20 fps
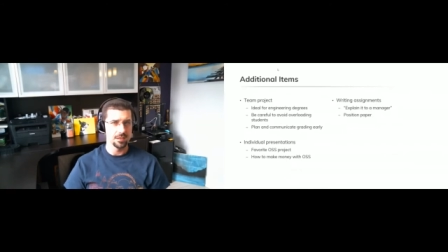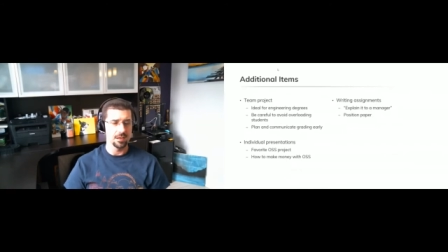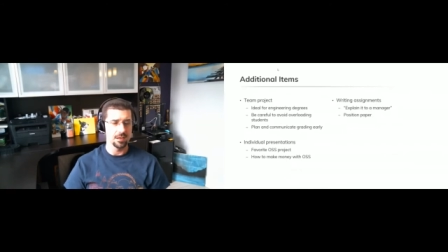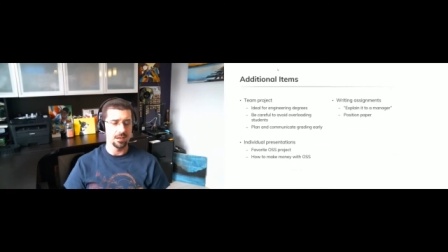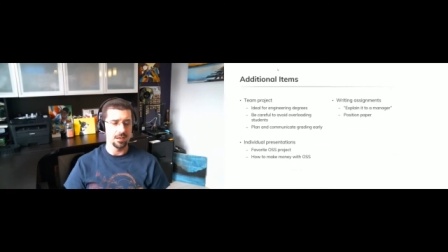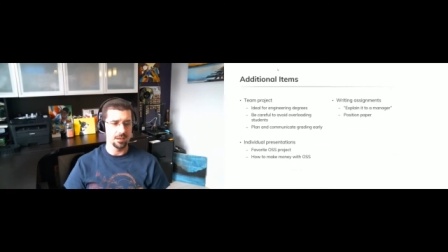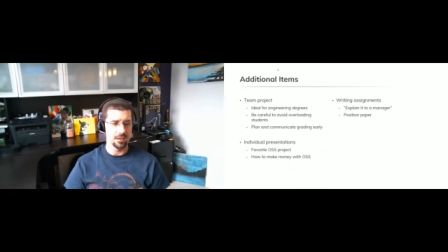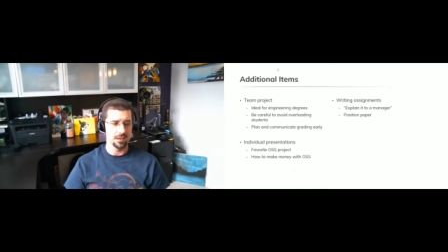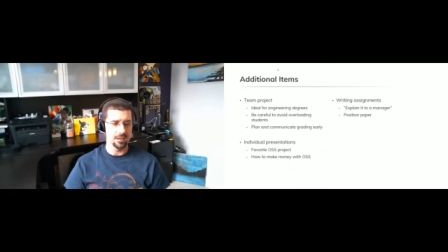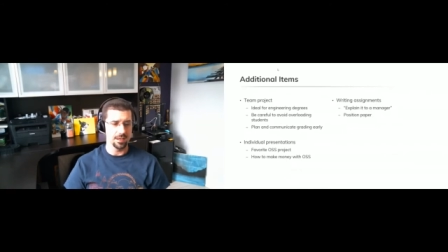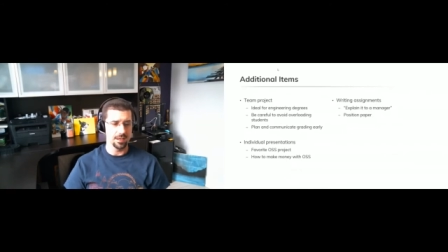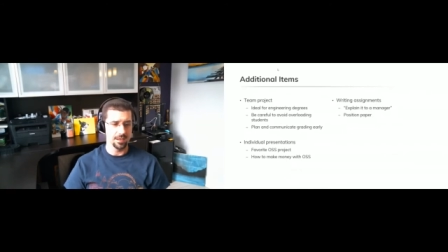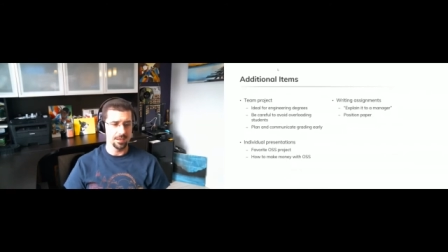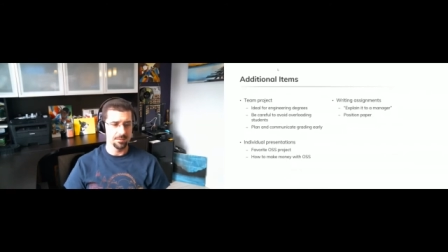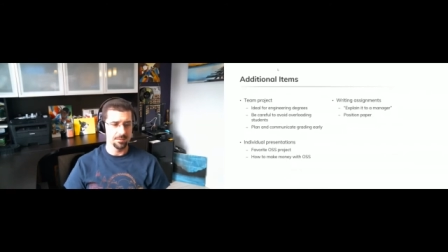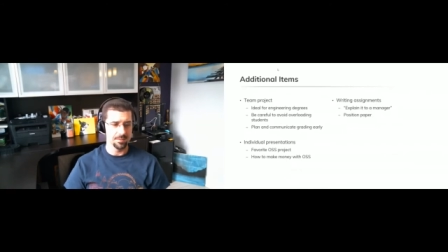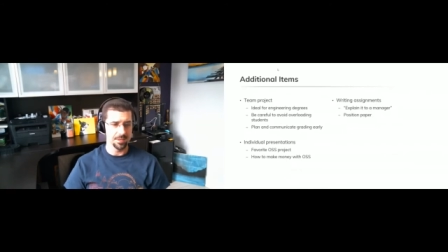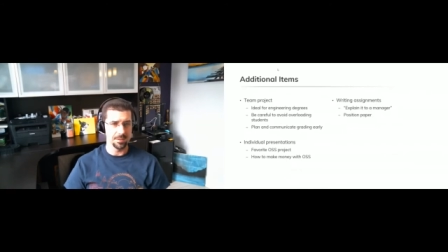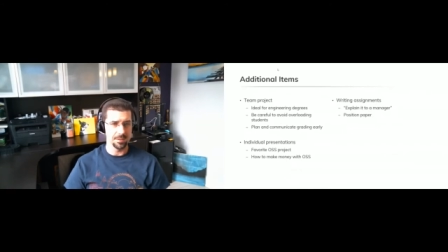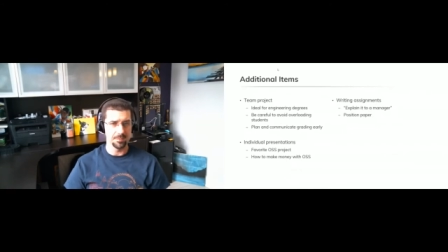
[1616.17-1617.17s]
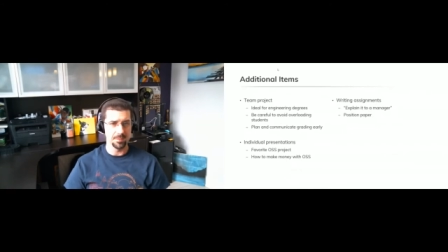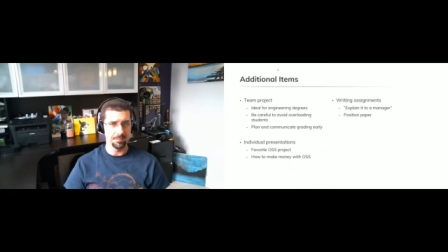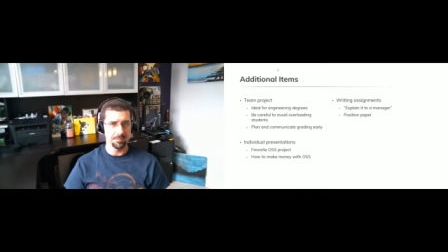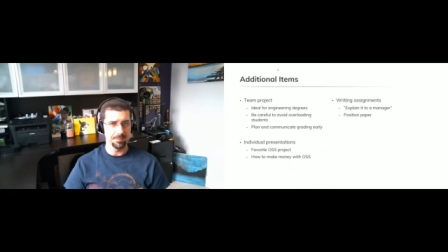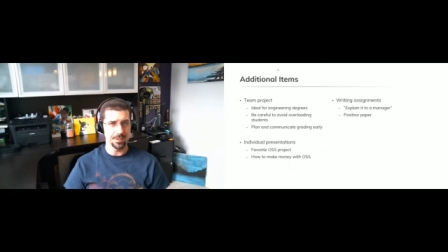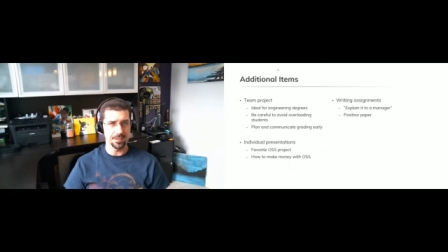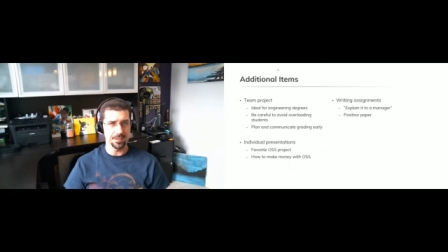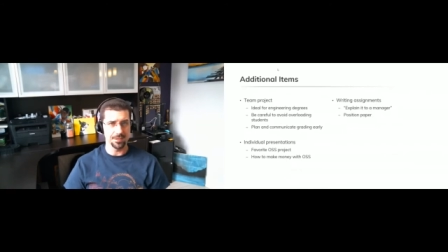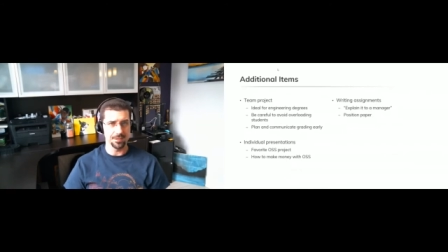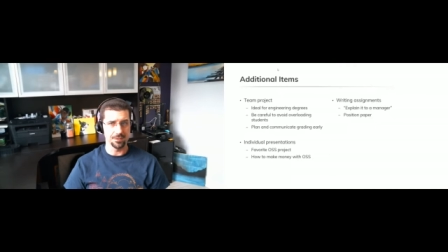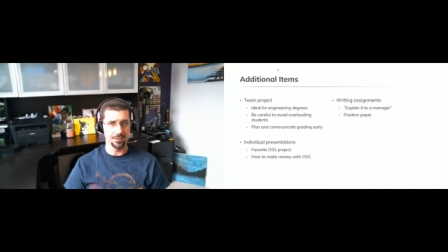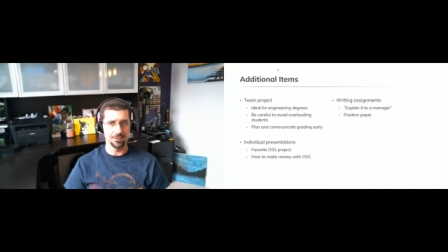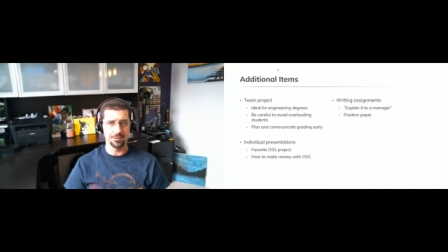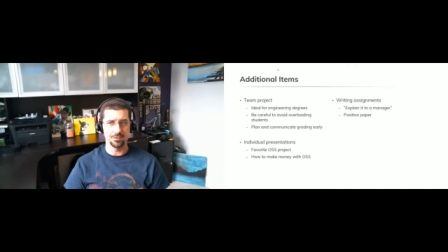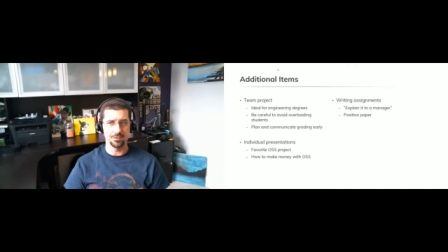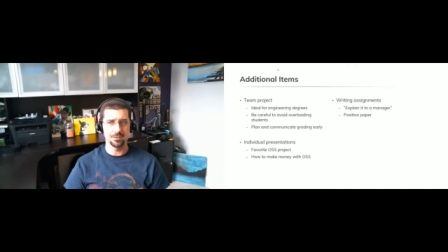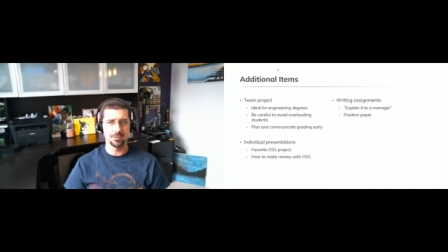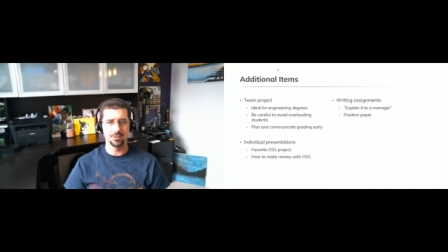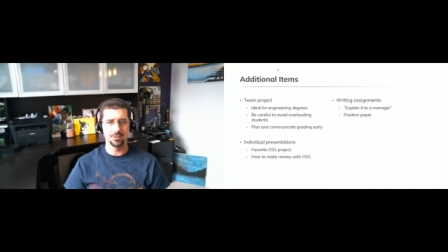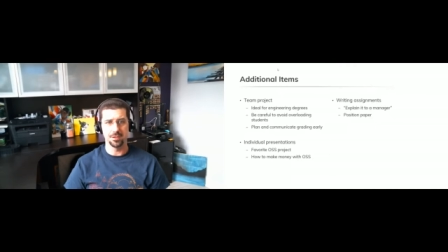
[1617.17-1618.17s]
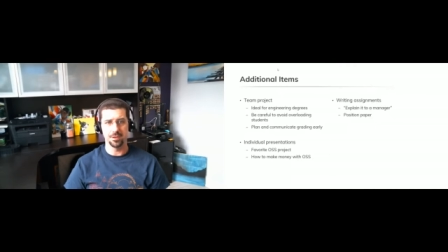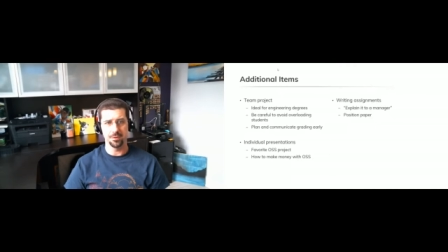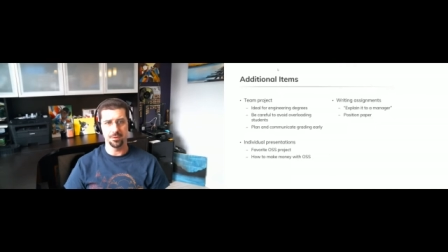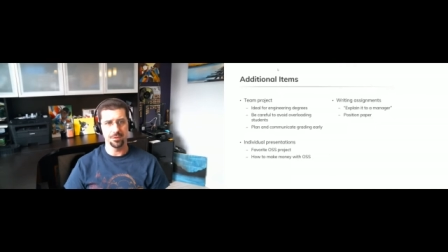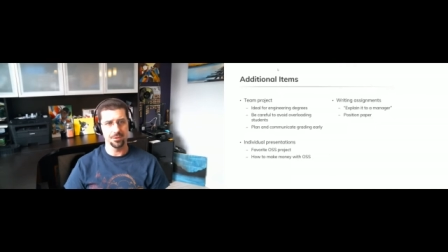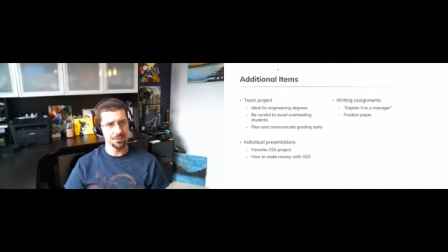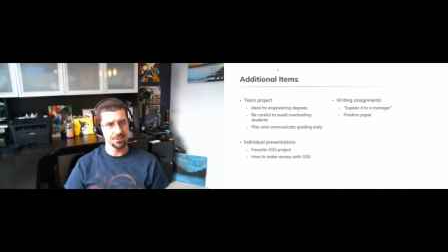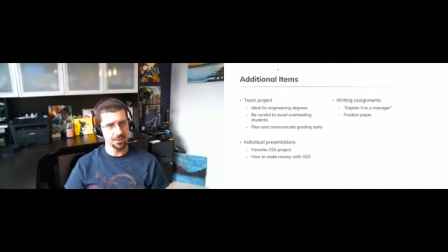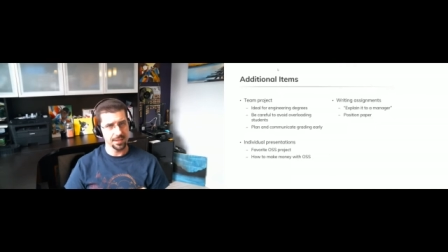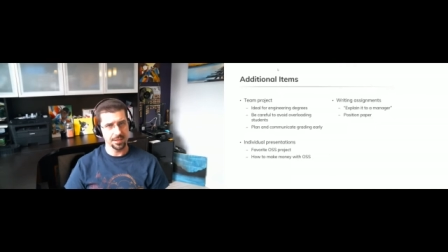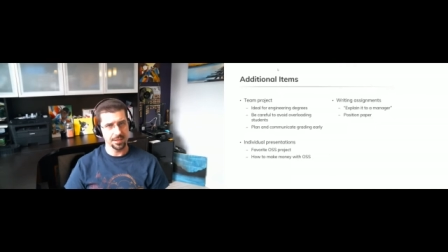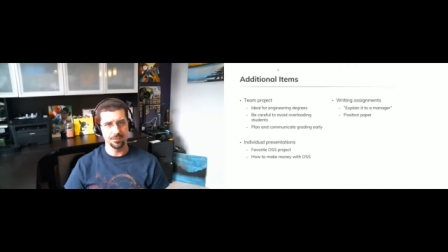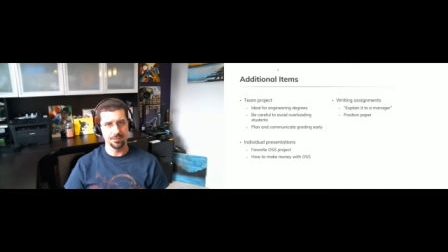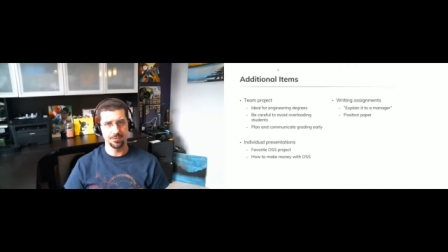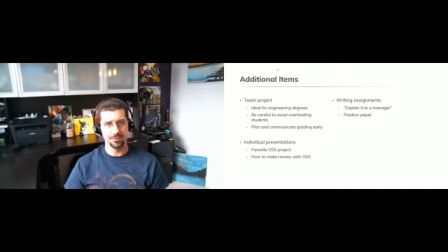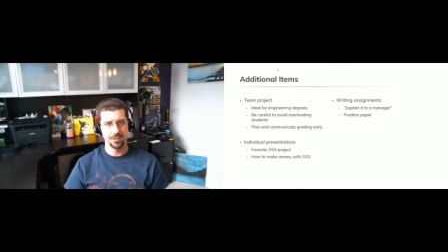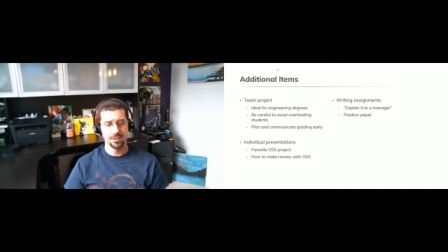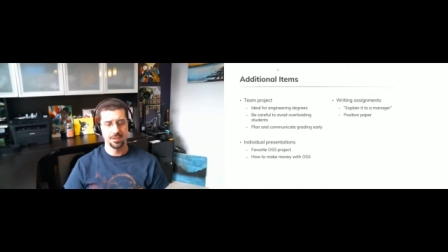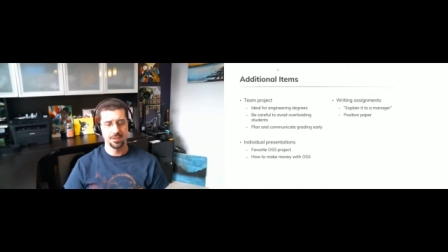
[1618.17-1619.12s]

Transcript: uh, at a minimum, because, you know, there's a lot of